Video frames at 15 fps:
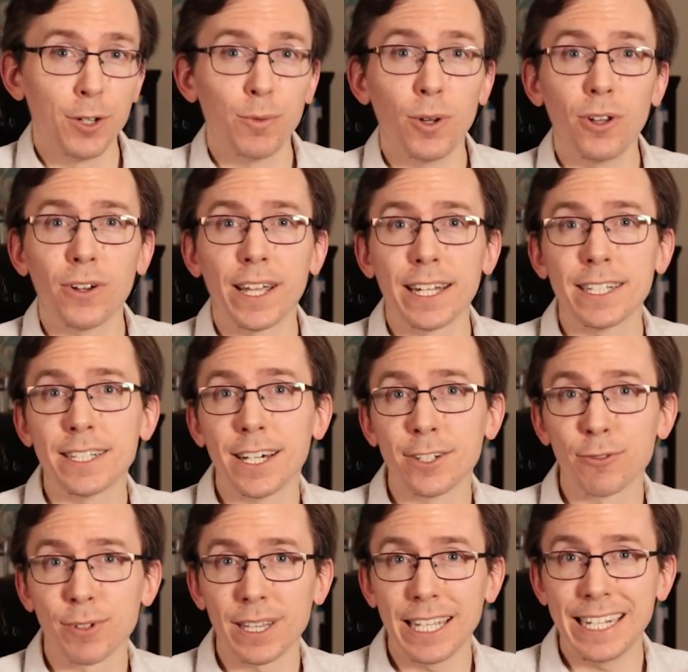We'll look at
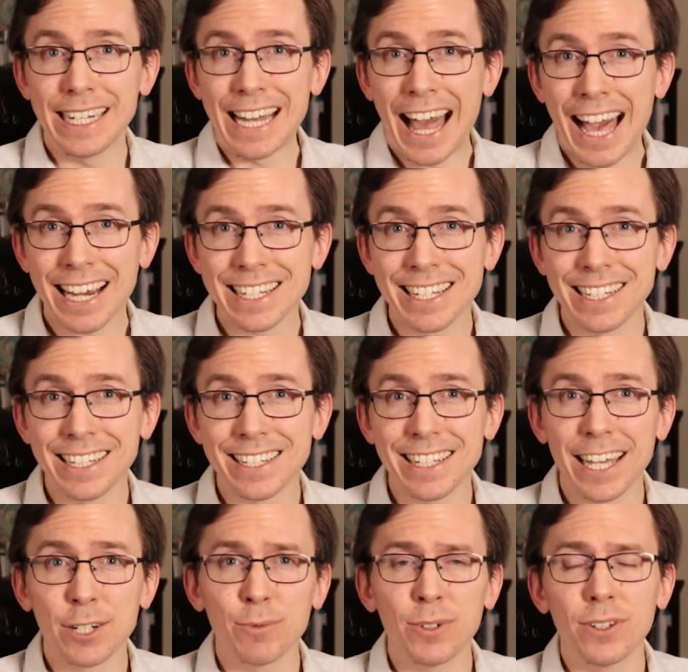gun-related accidents,
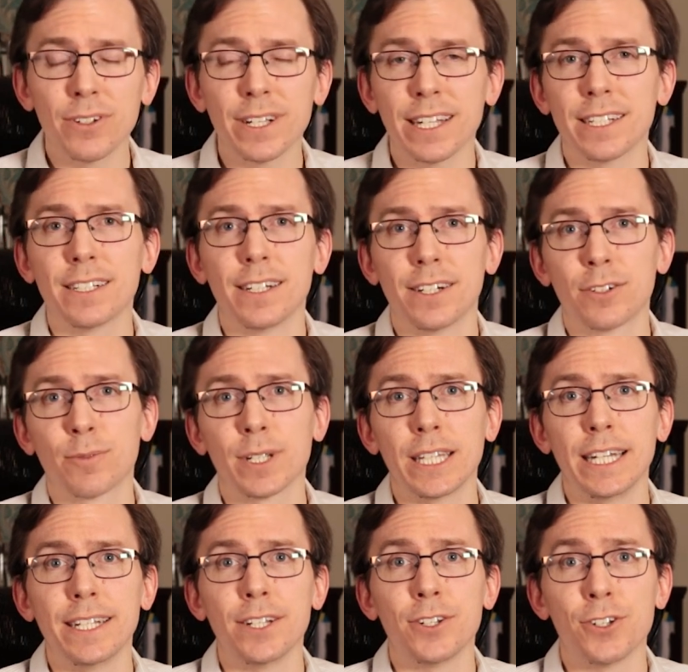and we'll look at
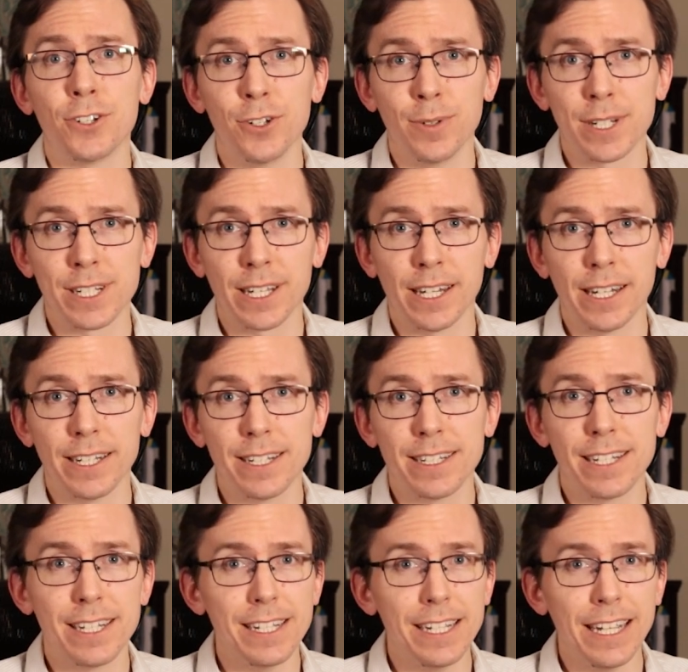gun-related suicides
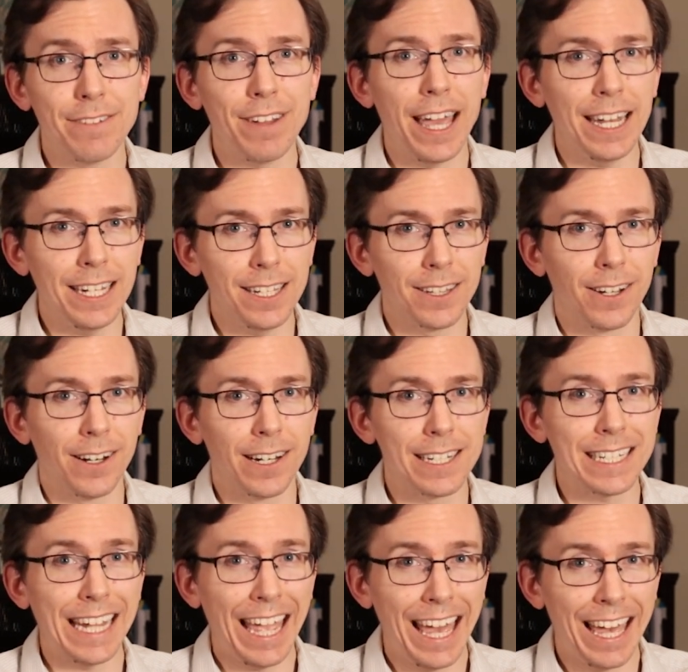to see if any
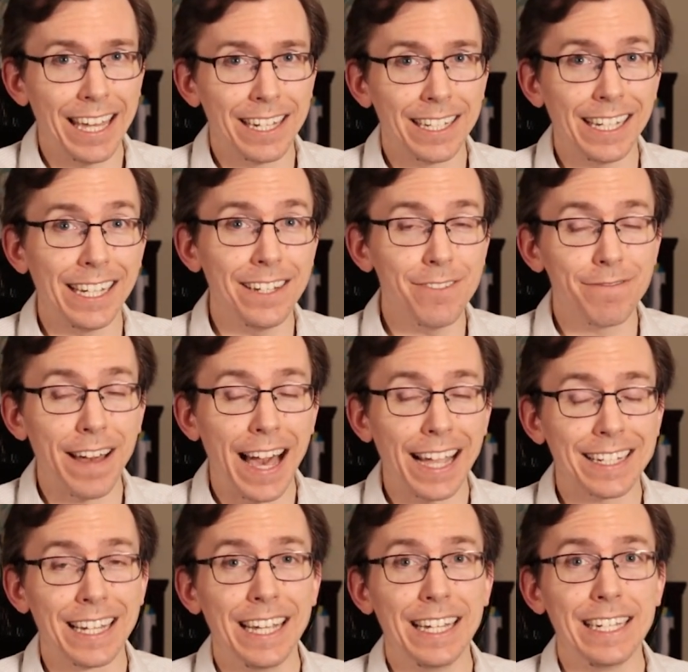laws can, in
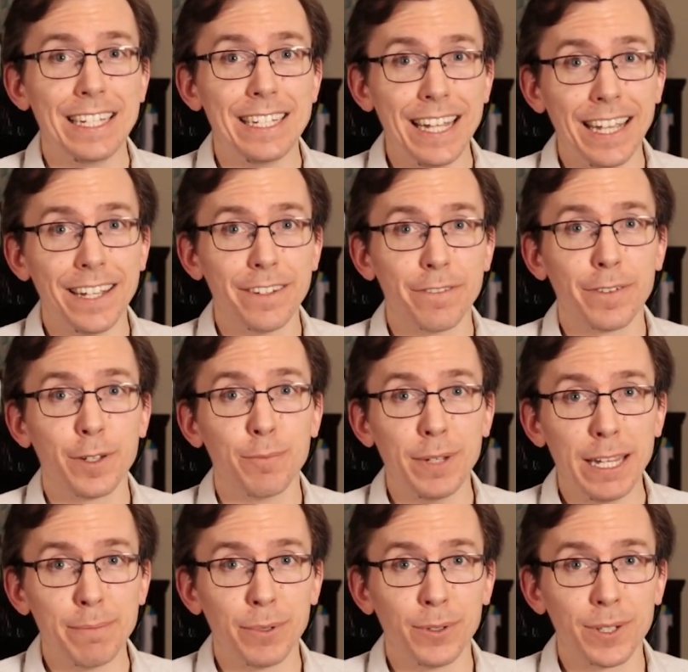fact, save
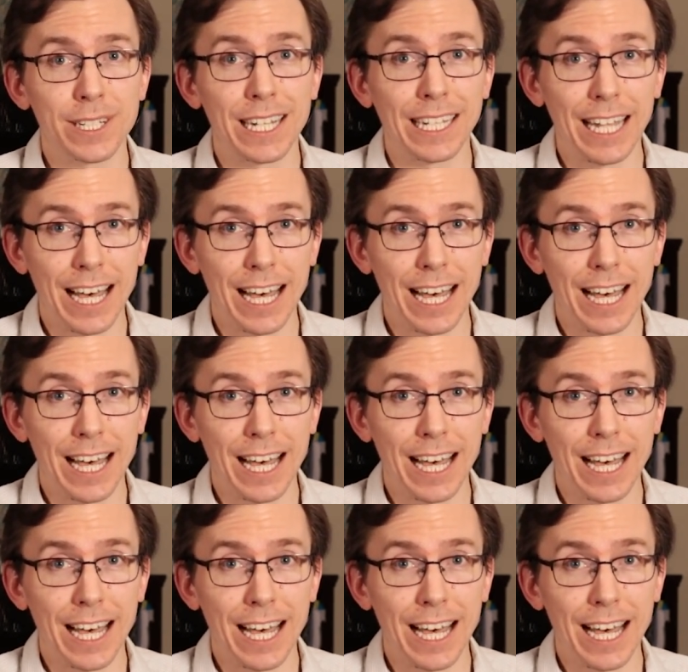people's